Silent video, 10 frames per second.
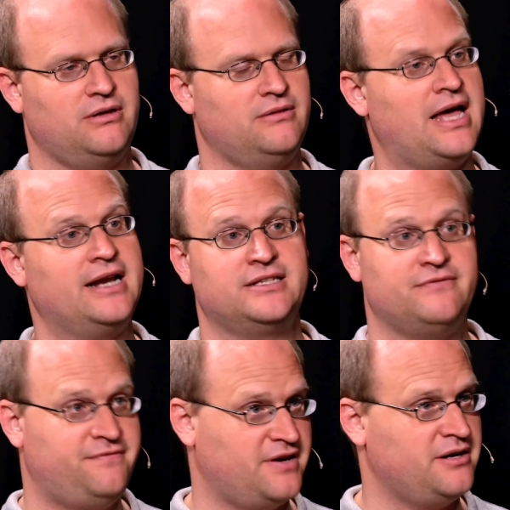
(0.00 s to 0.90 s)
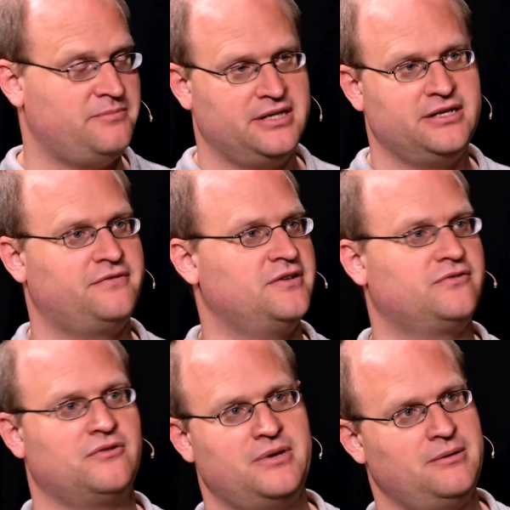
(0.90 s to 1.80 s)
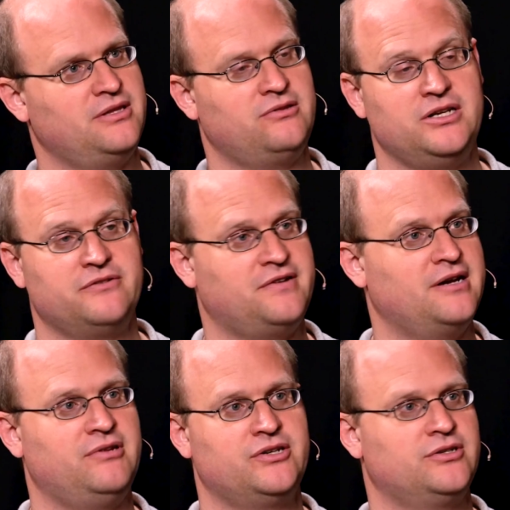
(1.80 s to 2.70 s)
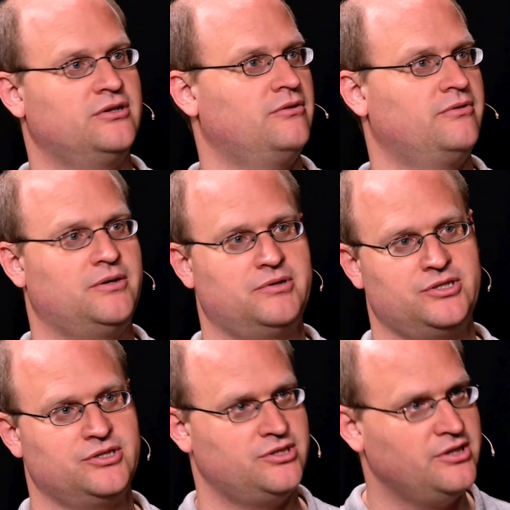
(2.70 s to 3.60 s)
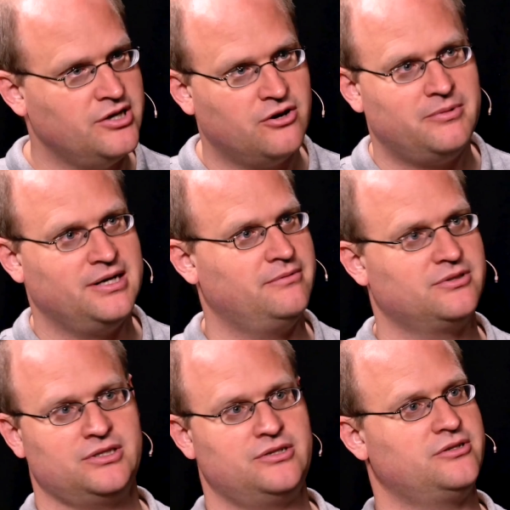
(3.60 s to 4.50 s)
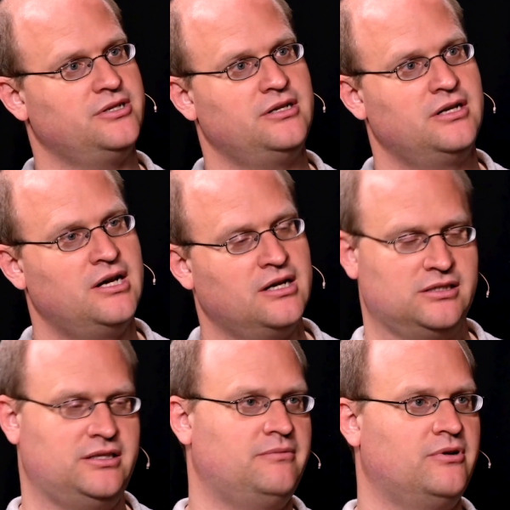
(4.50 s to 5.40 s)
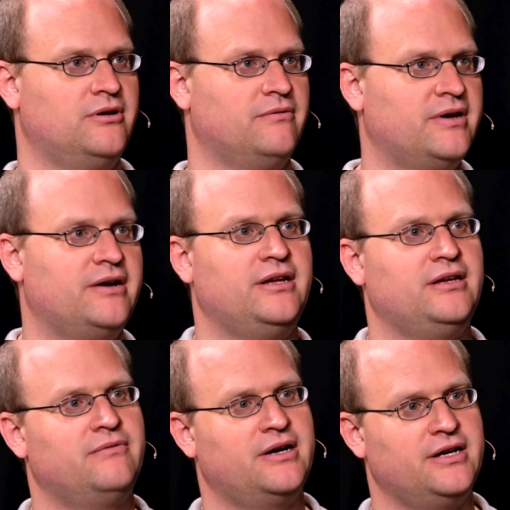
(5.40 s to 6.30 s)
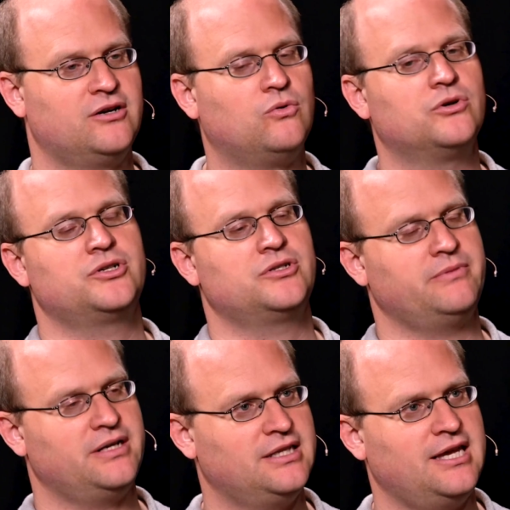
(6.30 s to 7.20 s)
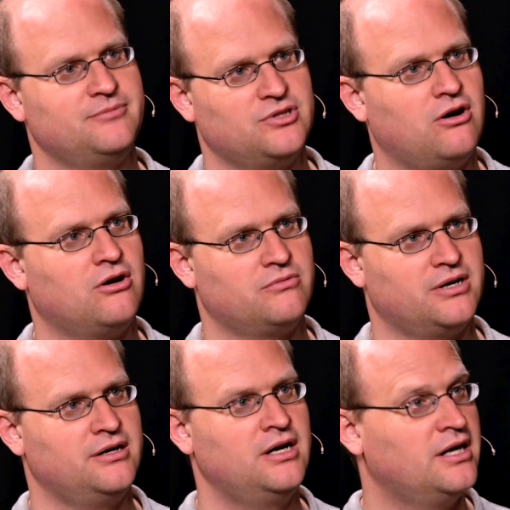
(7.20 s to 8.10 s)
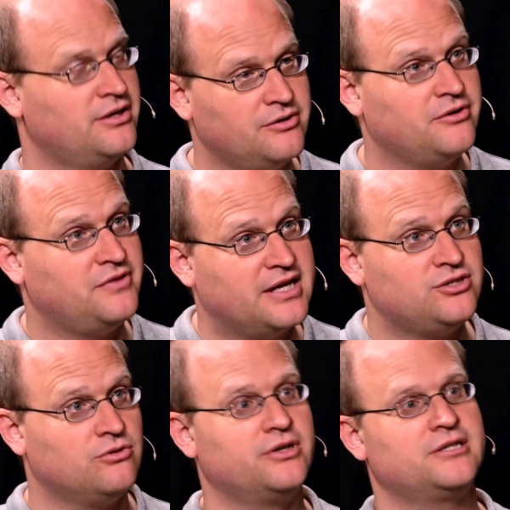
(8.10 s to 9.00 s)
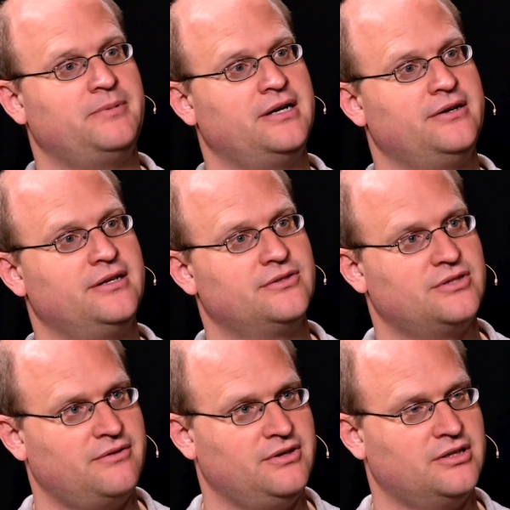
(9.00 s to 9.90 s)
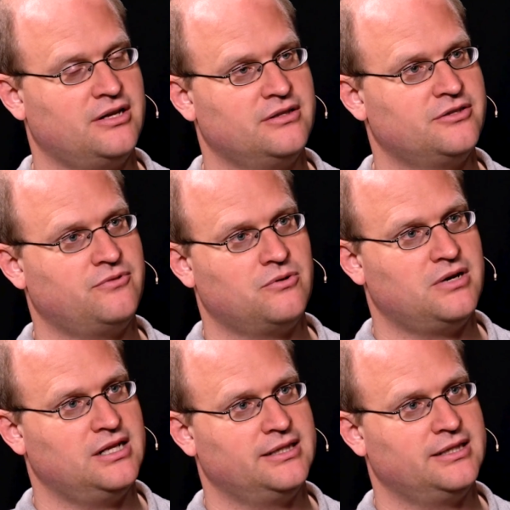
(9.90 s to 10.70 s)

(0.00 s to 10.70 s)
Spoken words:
That is a very big difference from maybe 3 to 5 years ago. There was just nobody was interested because they were very, very cautious when it came to hardware. I don't know if that's your experience, having done this for a while